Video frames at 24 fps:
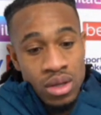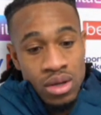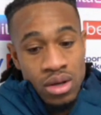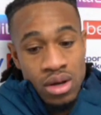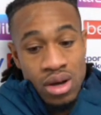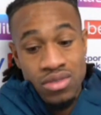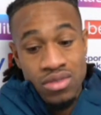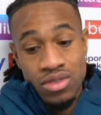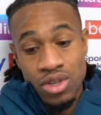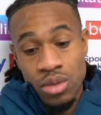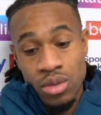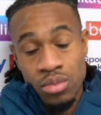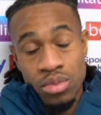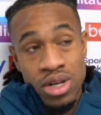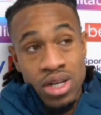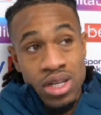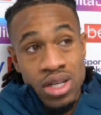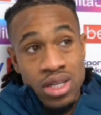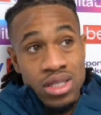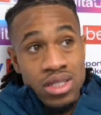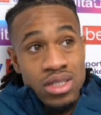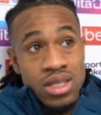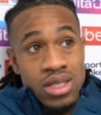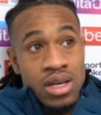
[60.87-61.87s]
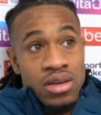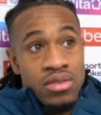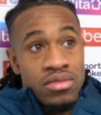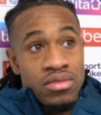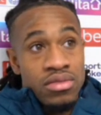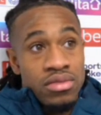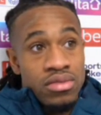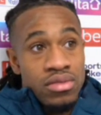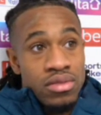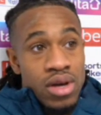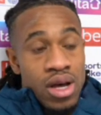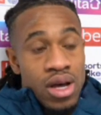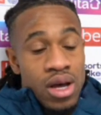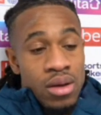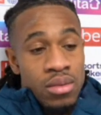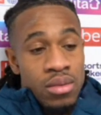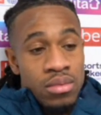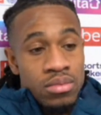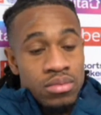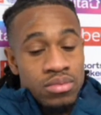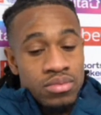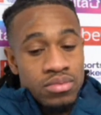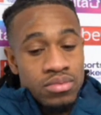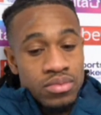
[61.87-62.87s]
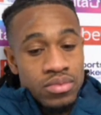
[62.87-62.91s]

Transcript: after a brilliant save um,